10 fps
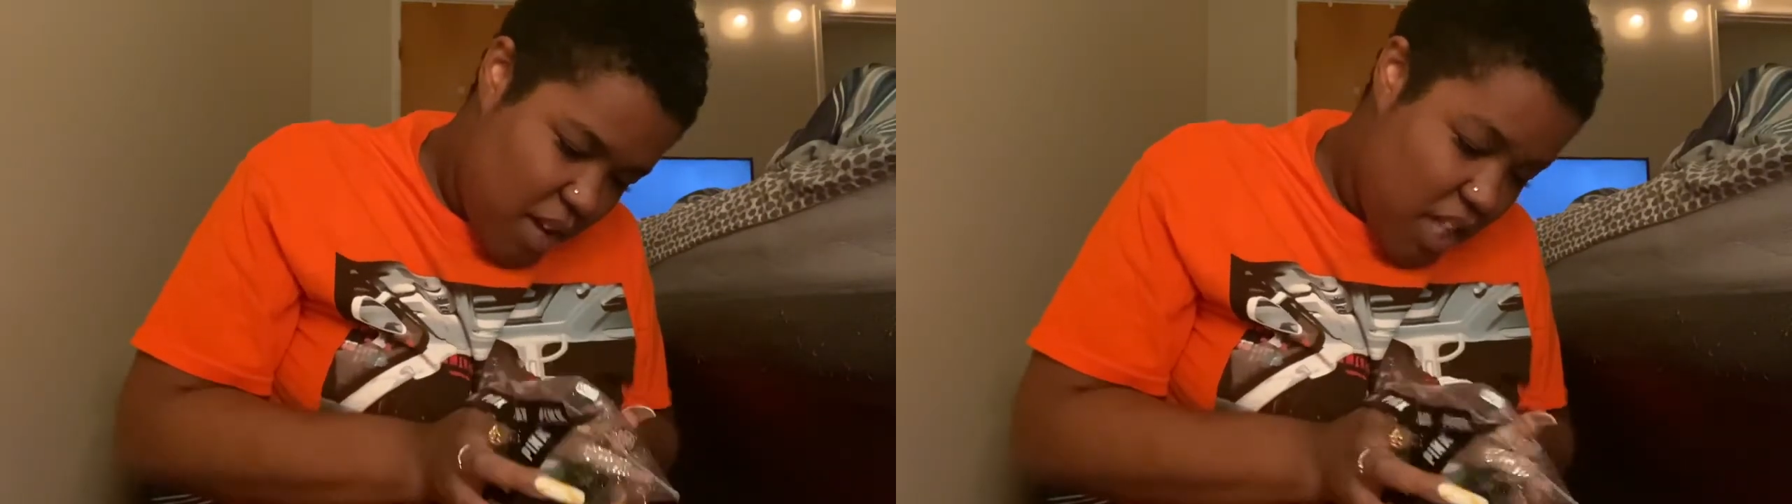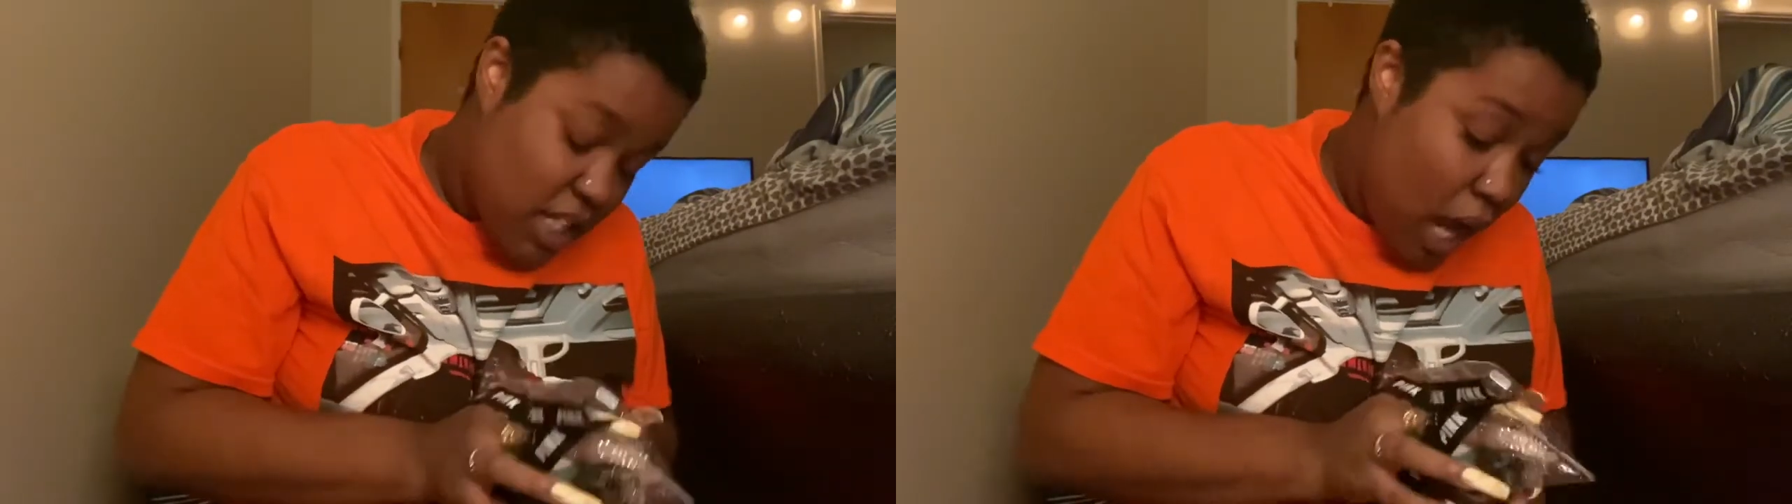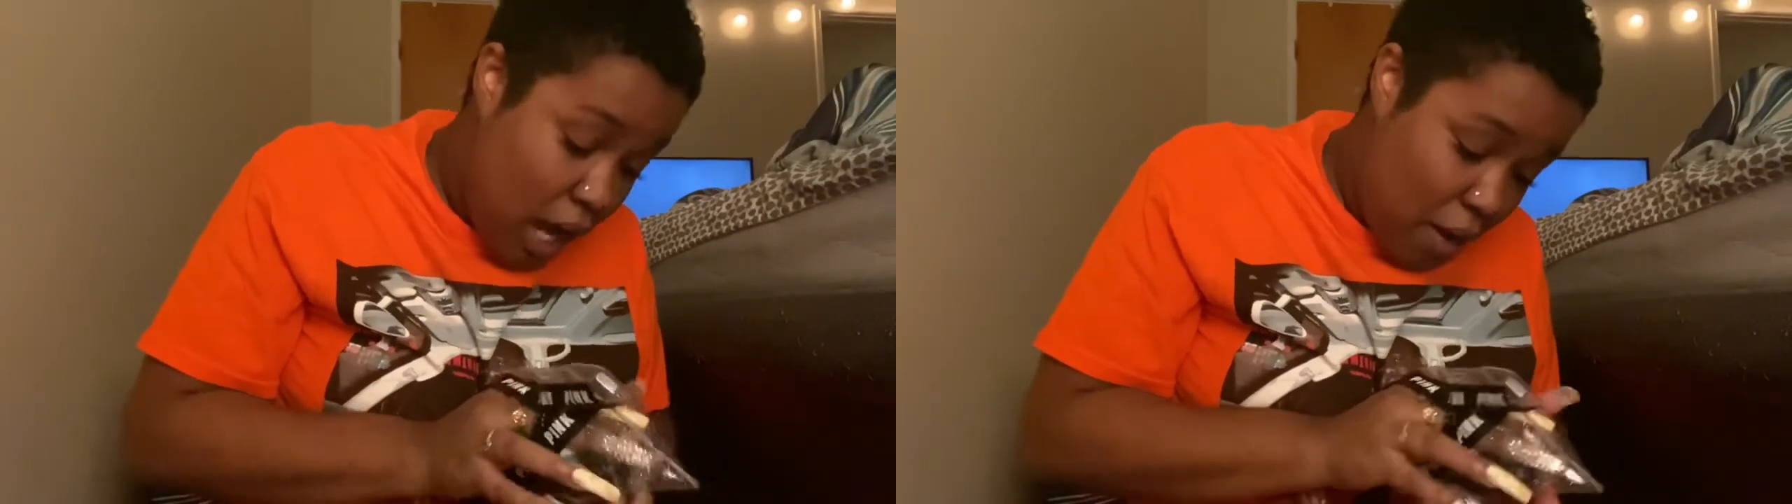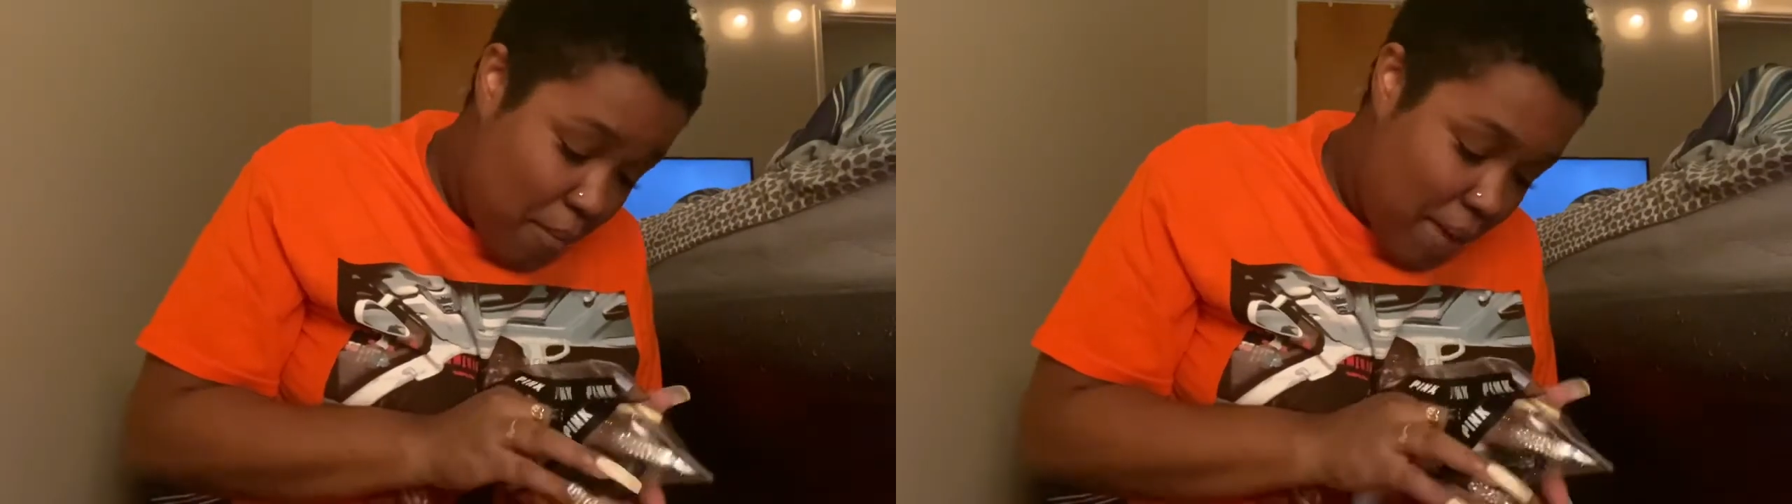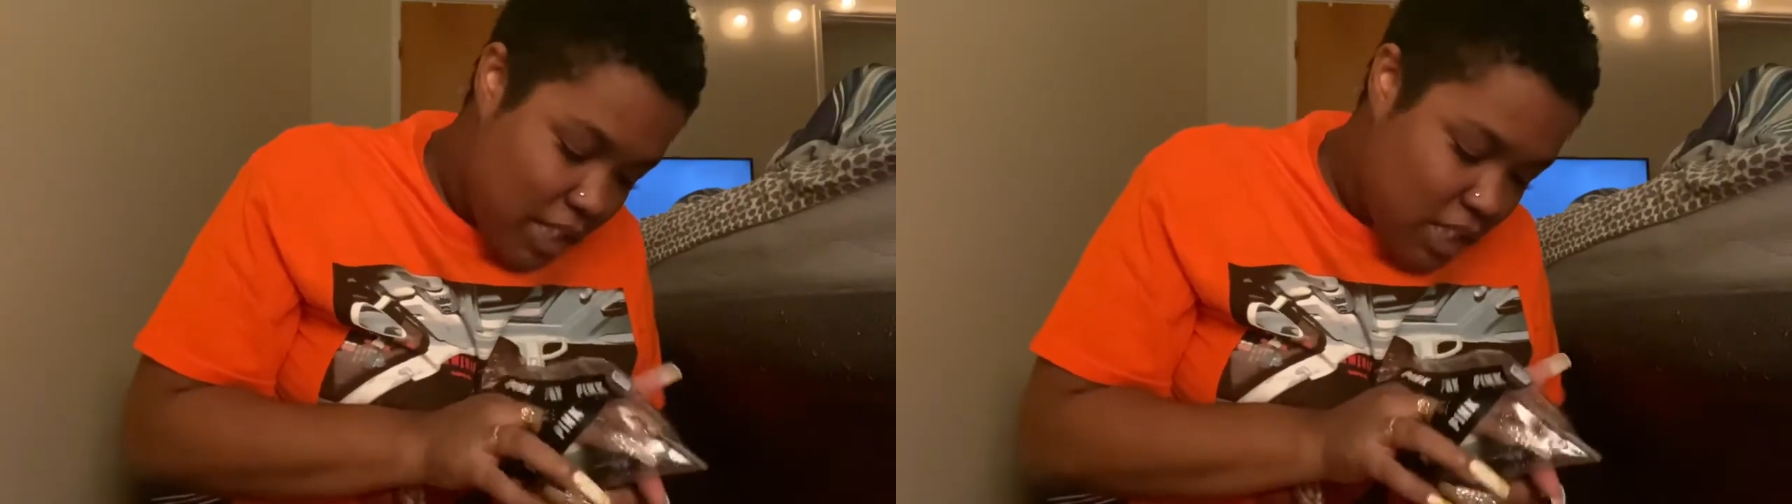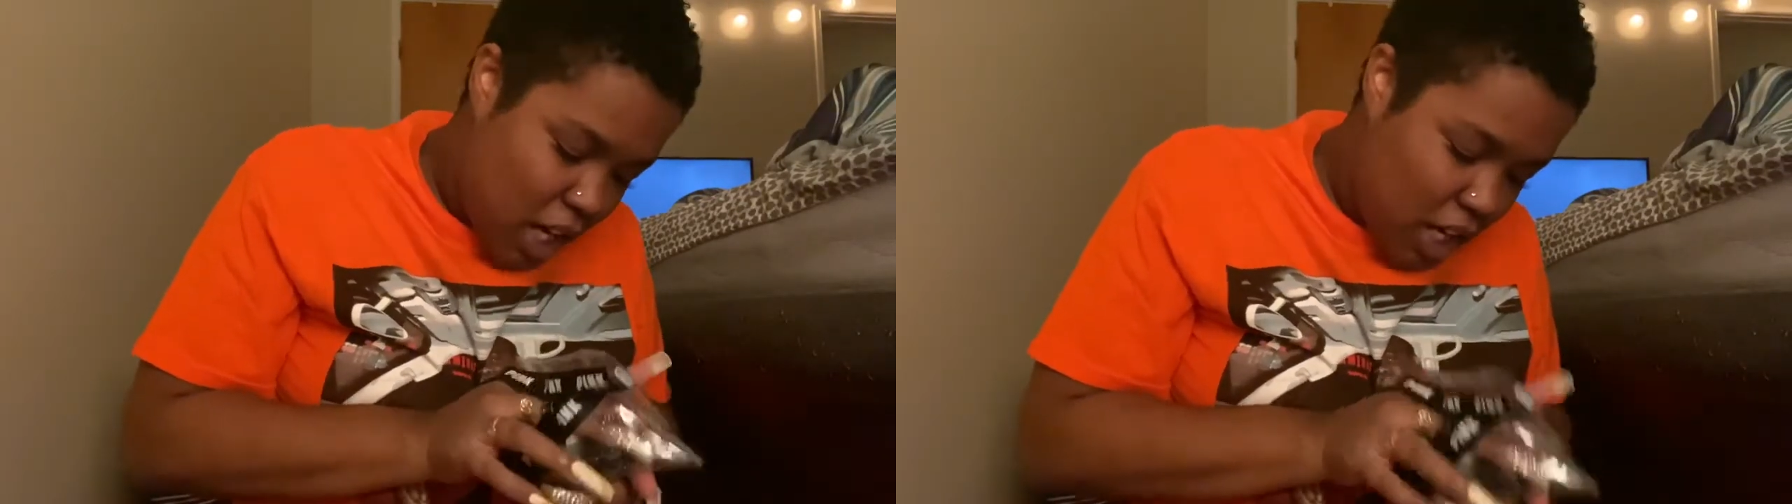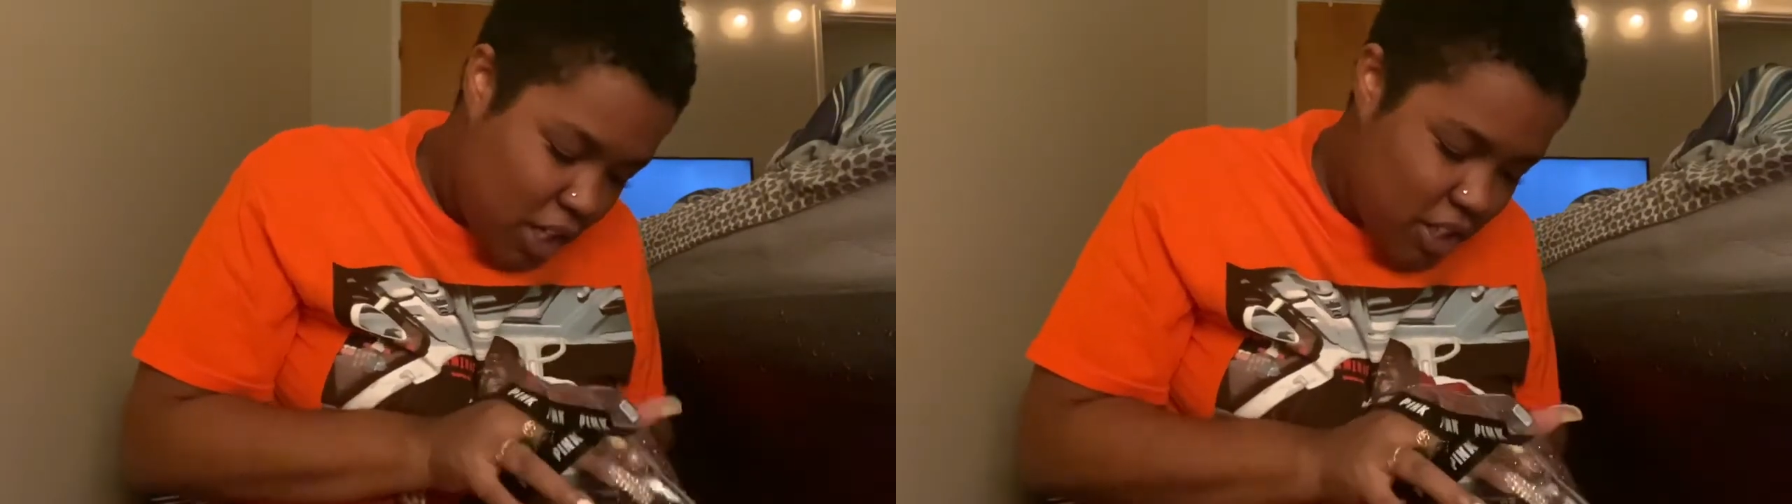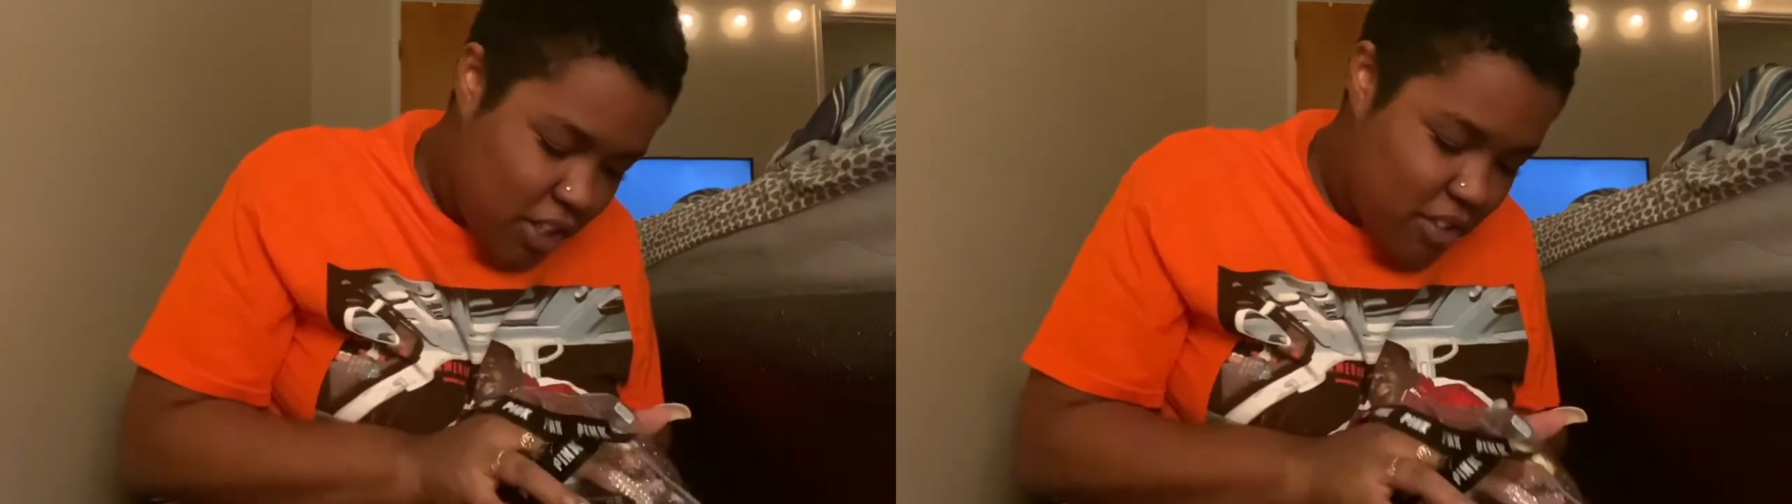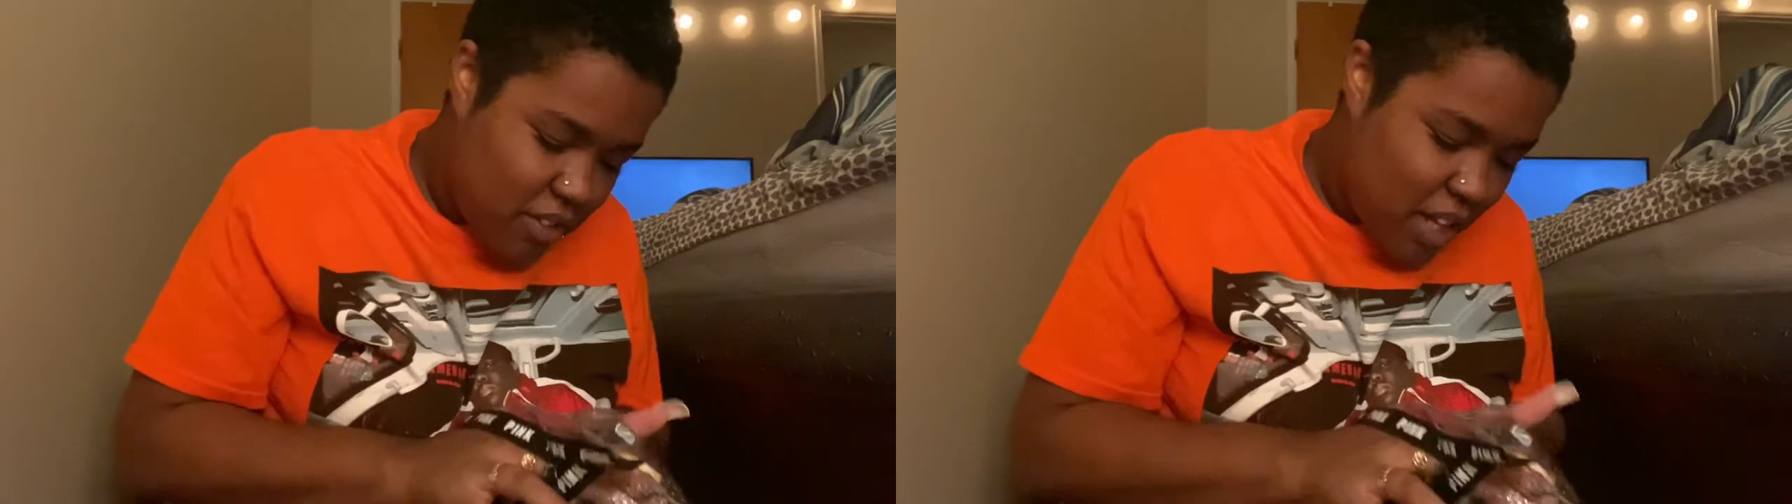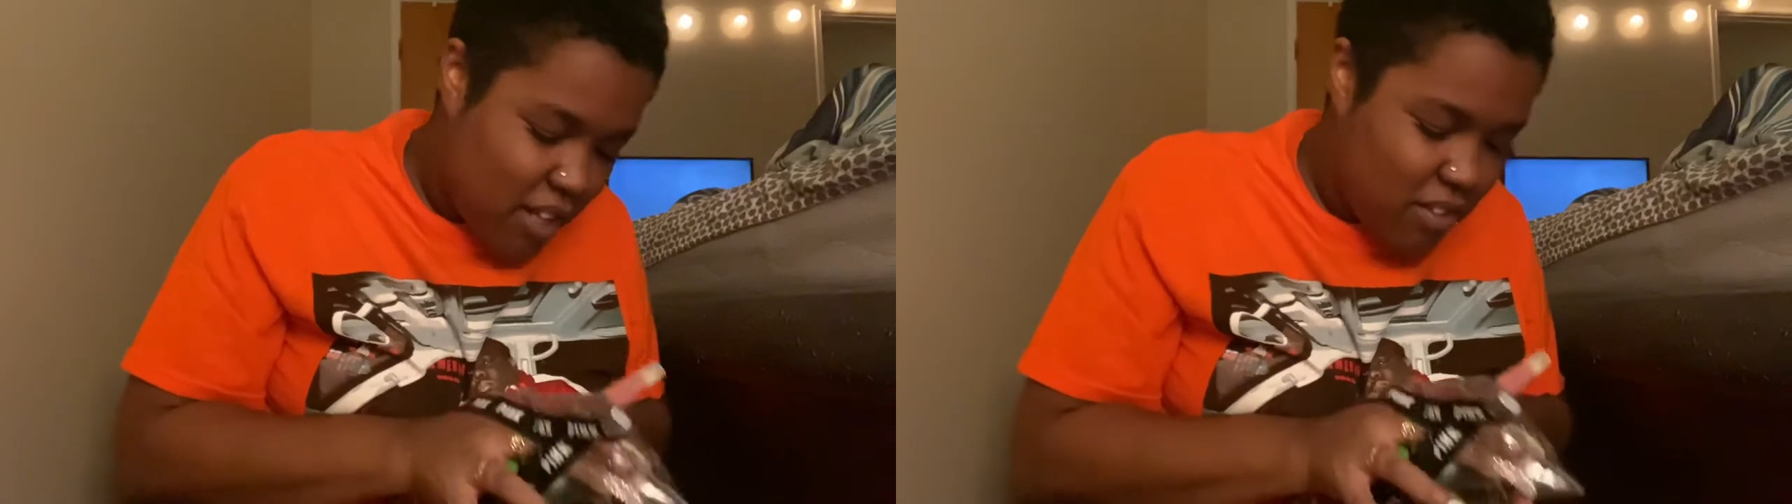y'all my
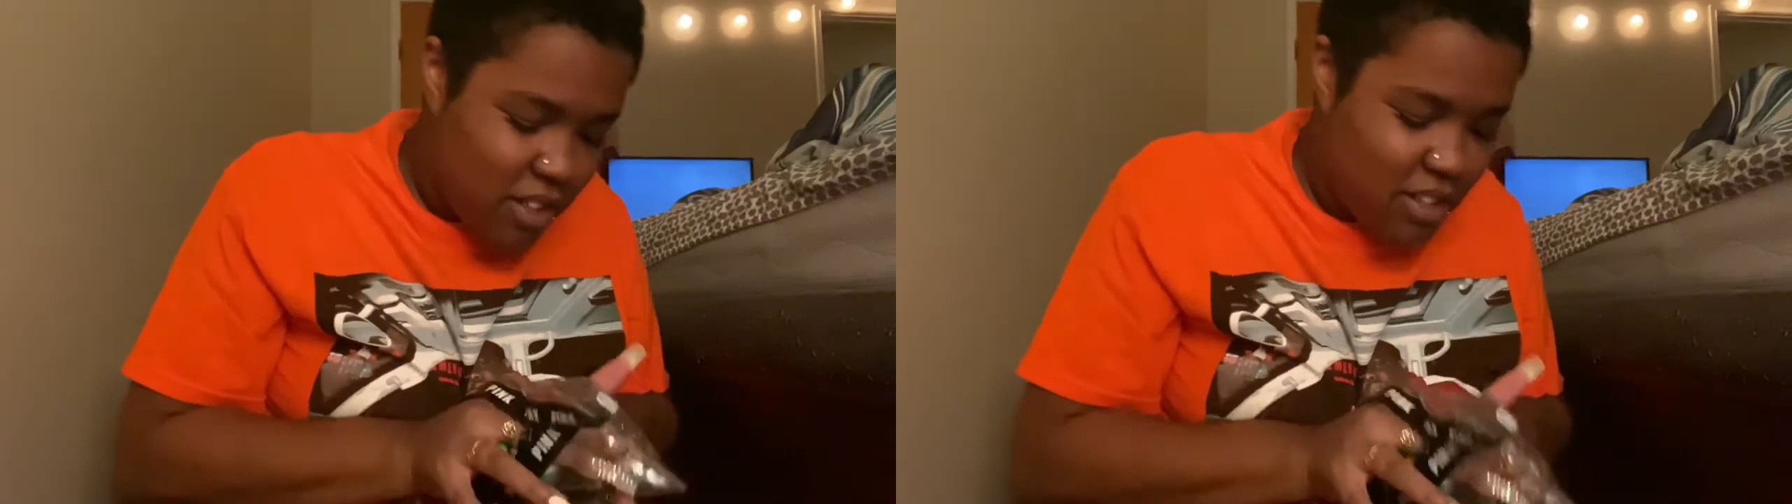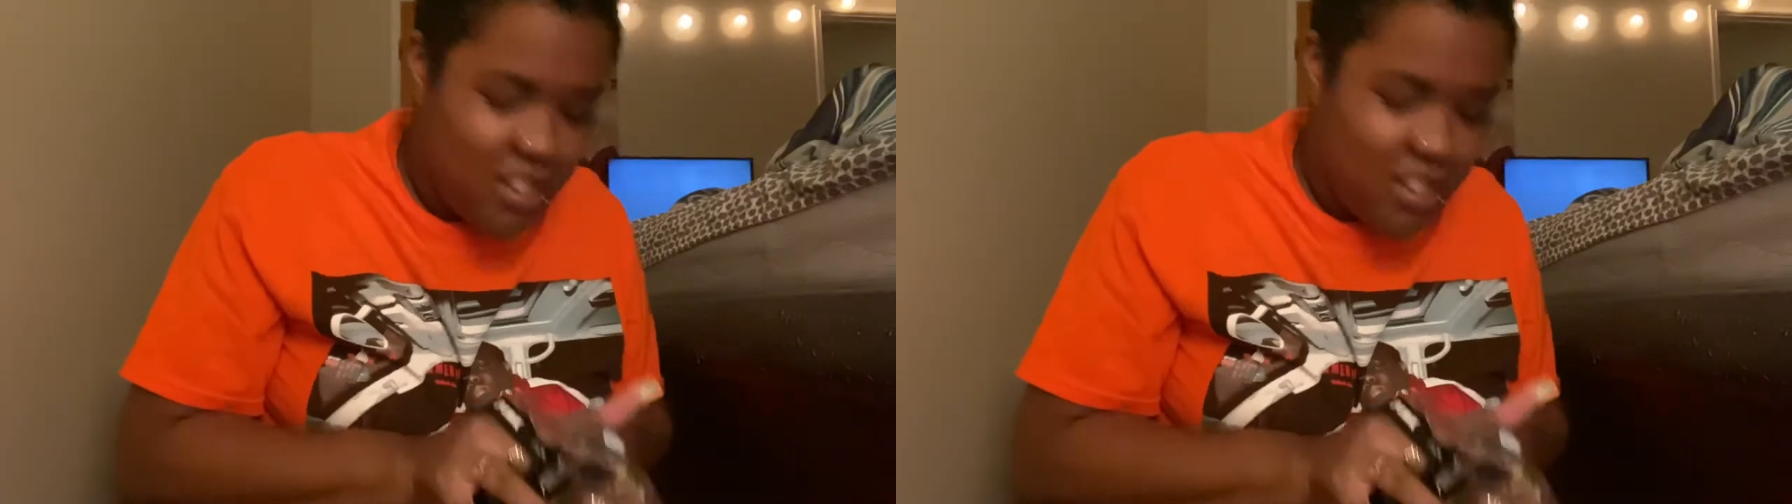turtle i'm